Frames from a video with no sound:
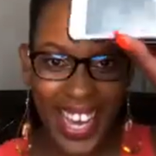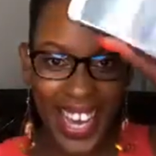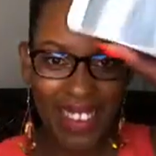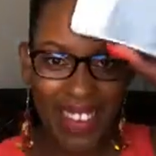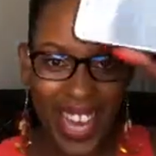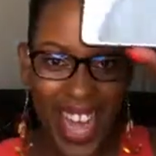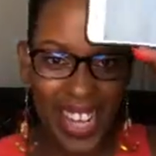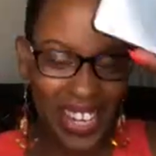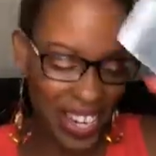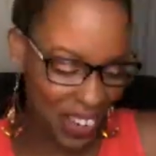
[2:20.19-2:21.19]
Got my
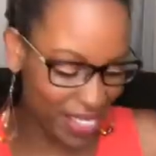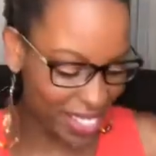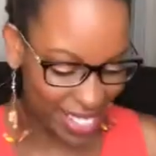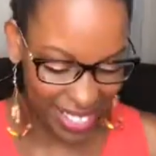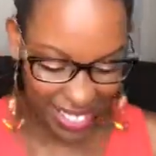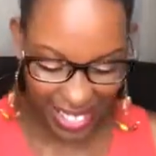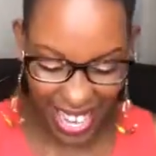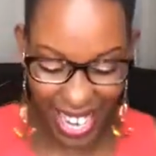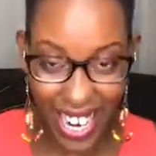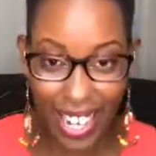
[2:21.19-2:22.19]
handy notes.
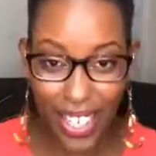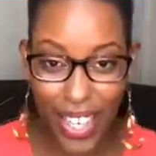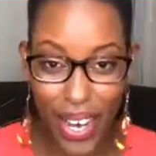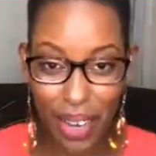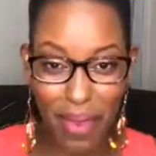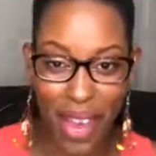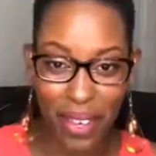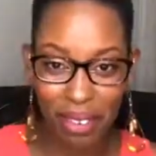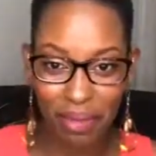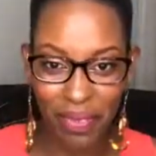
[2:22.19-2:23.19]
Got a lot to talk about.
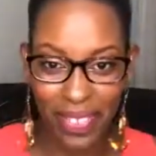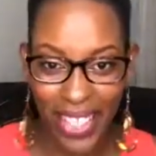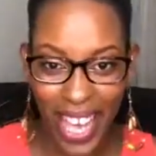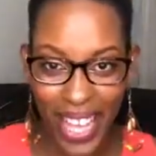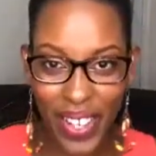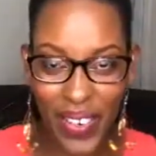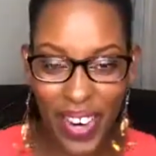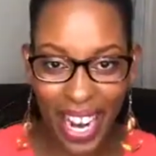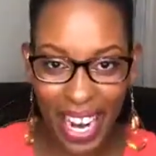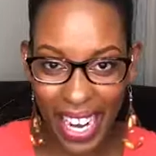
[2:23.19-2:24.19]
Hey,
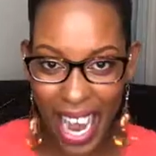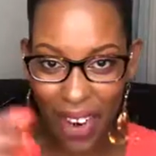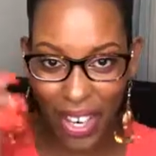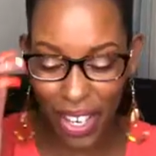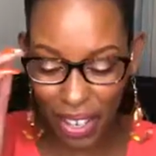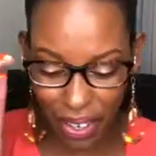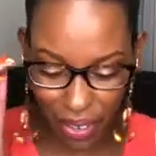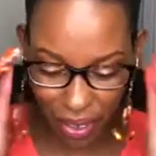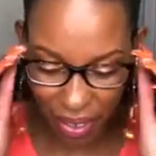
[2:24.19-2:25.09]
Lorraine, how are you?